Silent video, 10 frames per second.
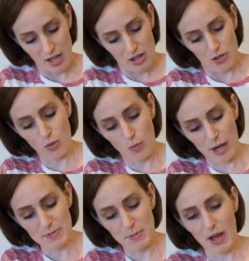The
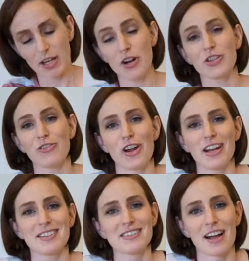wipes pocket on the front
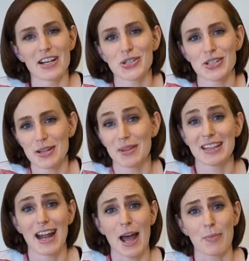is not actually something
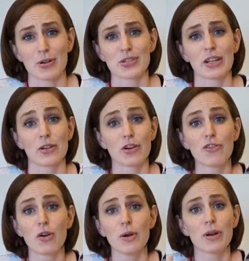that I personally look
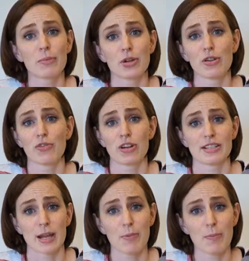for when I'm looking for a
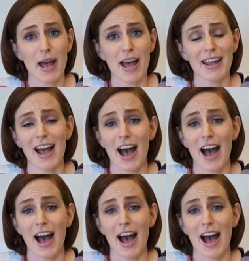diaper bag.